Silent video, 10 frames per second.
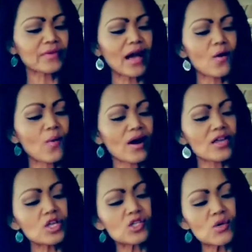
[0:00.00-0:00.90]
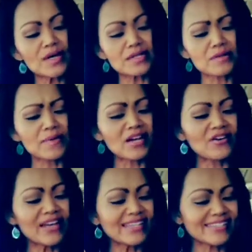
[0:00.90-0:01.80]
I want you to
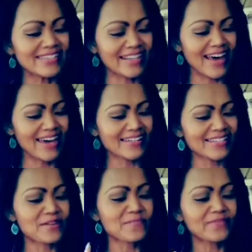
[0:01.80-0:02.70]
experience delight